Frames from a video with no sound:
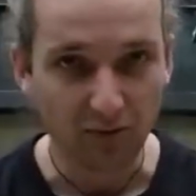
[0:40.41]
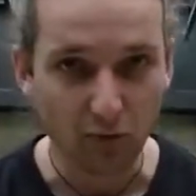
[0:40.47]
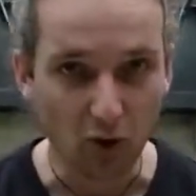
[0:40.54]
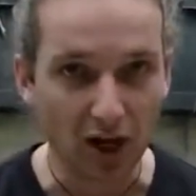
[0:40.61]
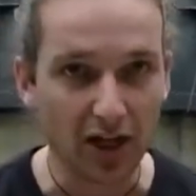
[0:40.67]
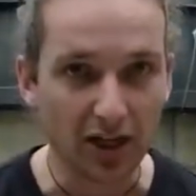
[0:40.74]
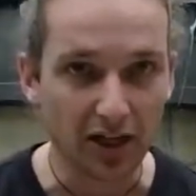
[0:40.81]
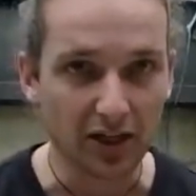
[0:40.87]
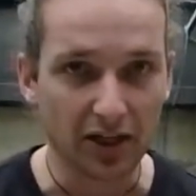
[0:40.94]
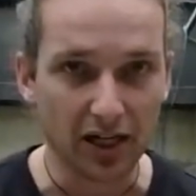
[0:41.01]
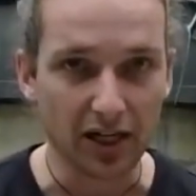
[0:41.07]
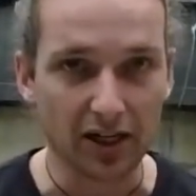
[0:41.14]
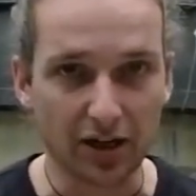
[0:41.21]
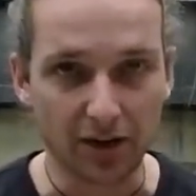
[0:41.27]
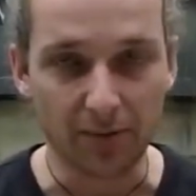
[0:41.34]
why
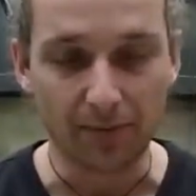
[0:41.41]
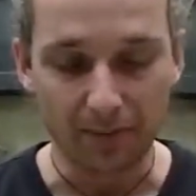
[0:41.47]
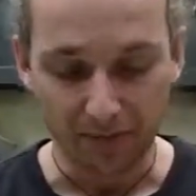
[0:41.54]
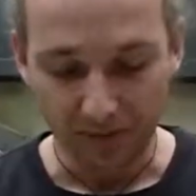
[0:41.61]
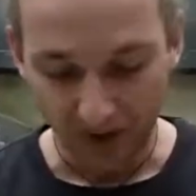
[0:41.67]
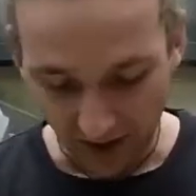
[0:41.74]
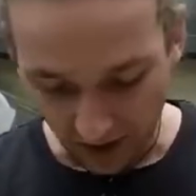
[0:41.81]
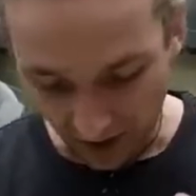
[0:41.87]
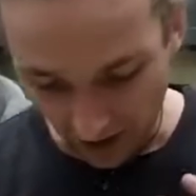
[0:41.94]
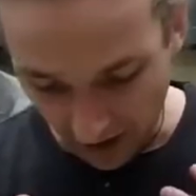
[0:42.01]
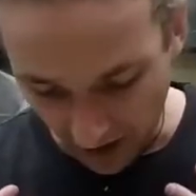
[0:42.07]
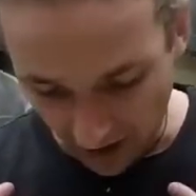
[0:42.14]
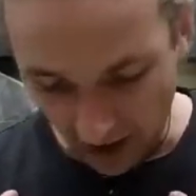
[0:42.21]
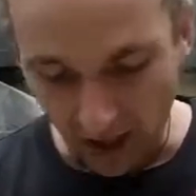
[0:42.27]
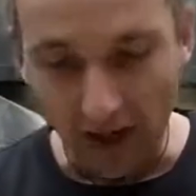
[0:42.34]
later.
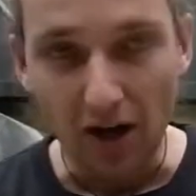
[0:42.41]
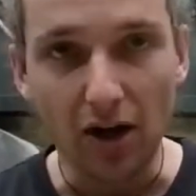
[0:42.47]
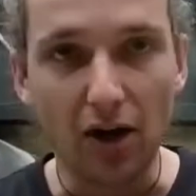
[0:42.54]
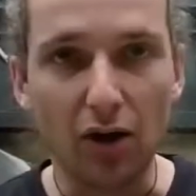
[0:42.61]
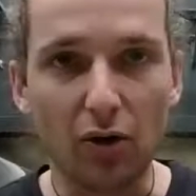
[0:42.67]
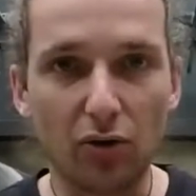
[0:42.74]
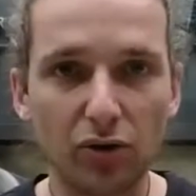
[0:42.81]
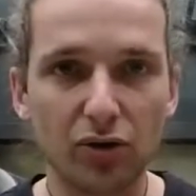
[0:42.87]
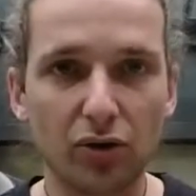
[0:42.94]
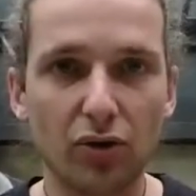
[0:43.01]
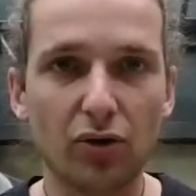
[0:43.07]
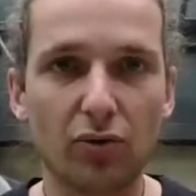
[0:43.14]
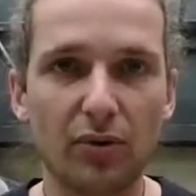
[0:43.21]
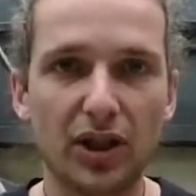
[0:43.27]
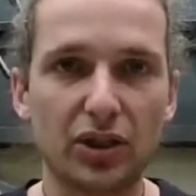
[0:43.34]

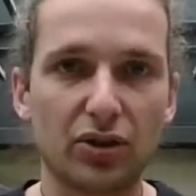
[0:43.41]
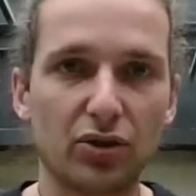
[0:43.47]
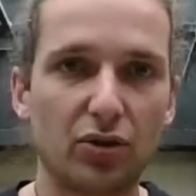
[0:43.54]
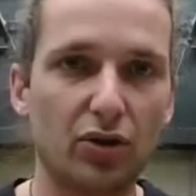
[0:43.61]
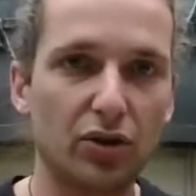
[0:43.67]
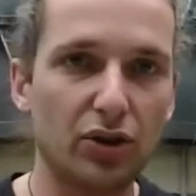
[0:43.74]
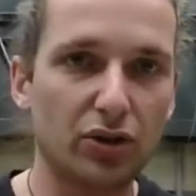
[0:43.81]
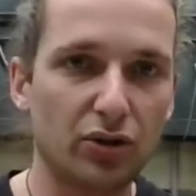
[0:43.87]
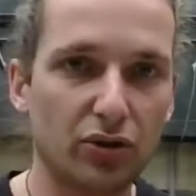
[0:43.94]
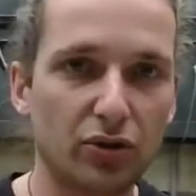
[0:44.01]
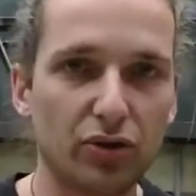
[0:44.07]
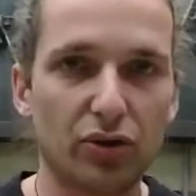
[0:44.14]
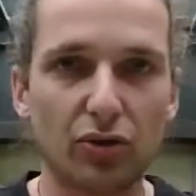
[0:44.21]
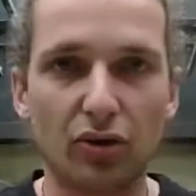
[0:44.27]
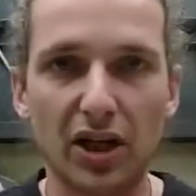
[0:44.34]
Also make sure you
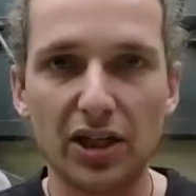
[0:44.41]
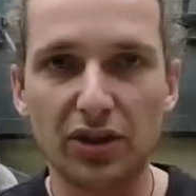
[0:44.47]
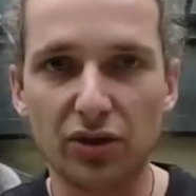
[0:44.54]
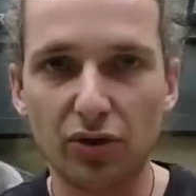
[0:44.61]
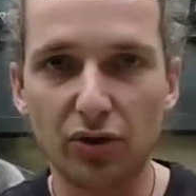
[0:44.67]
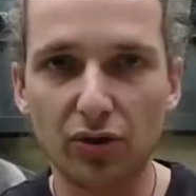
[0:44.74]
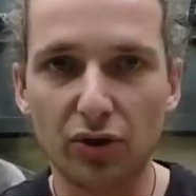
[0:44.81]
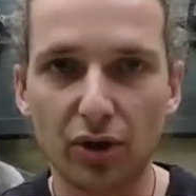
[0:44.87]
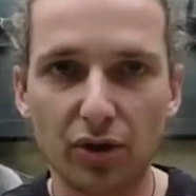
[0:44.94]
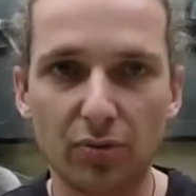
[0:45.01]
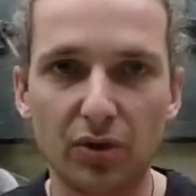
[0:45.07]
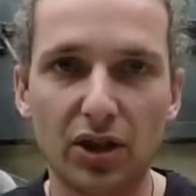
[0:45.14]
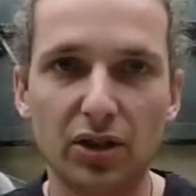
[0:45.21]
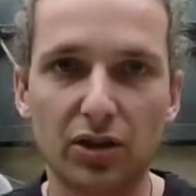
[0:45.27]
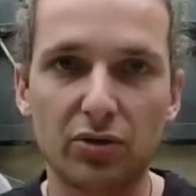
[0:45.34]
choose your right shoulder
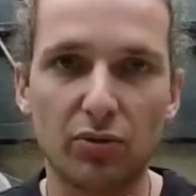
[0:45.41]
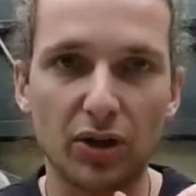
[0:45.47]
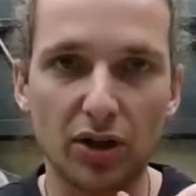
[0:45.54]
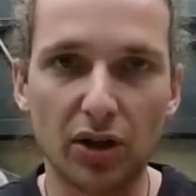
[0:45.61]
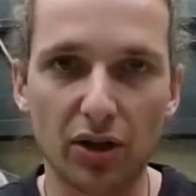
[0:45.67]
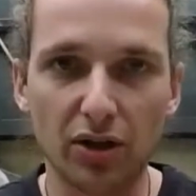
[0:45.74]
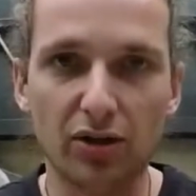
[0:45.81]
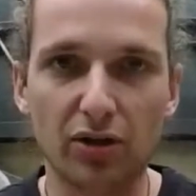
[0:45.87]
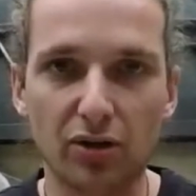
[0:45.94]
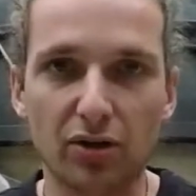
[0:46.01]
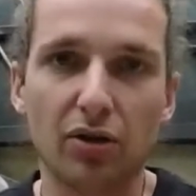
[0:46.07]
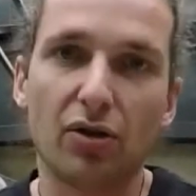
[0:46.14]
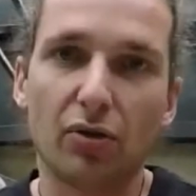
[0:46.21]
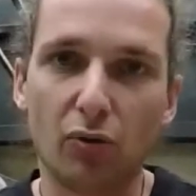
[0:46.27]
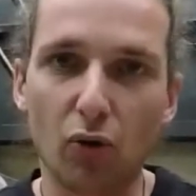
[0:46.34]
because we're gonna
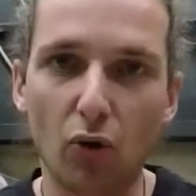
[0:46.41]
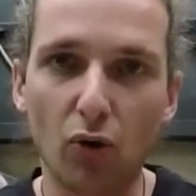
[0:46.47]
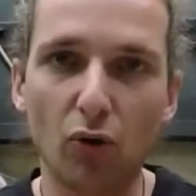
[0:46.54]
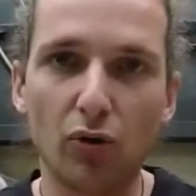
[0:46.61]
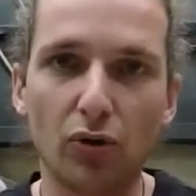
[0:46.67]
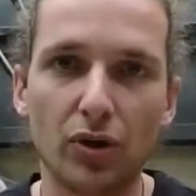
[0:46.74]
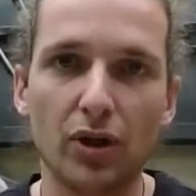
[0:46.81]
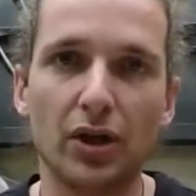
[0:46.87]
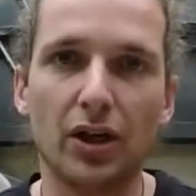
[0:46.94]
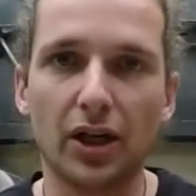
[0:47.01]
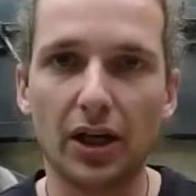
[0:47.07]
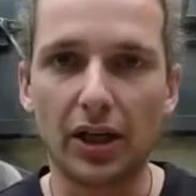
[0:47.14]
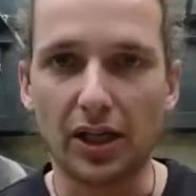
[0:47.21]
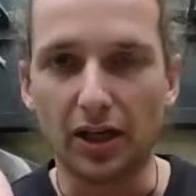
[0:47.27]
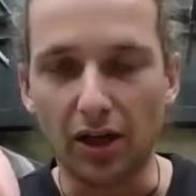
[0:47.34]
roll
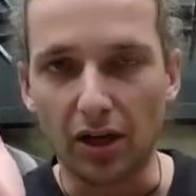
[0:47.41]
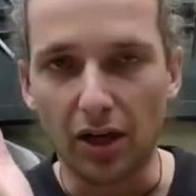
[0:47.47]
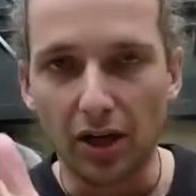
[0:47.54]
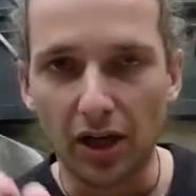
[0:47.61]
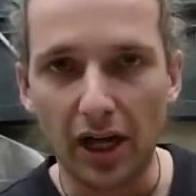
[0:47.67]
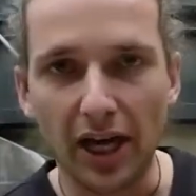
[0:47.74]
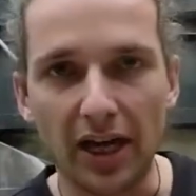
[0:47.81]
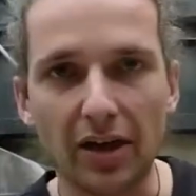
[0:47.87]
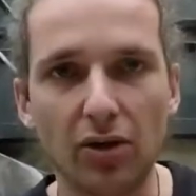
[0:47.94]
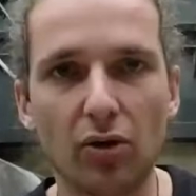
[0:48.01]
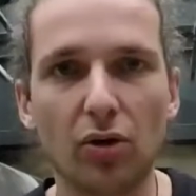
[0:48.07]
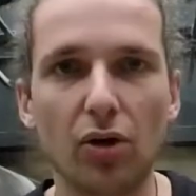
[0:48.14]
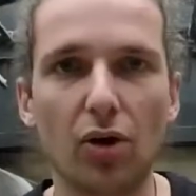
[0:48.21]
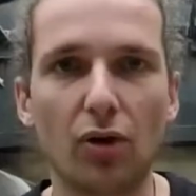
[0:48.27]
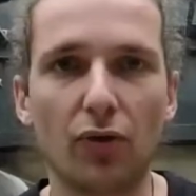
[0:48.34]
in an
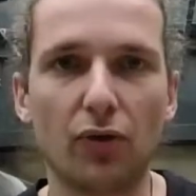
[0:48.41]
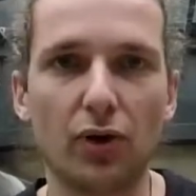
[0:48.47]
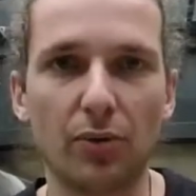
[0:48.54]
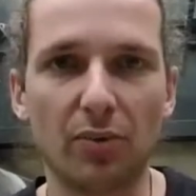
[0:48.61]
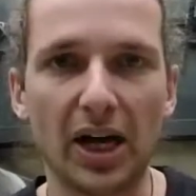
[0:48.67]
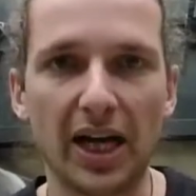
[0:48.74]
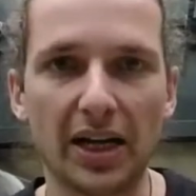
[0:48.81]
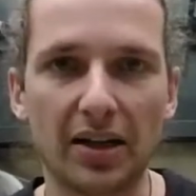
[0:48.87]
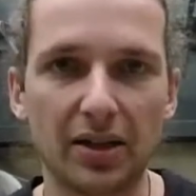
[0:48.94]
angle over the back,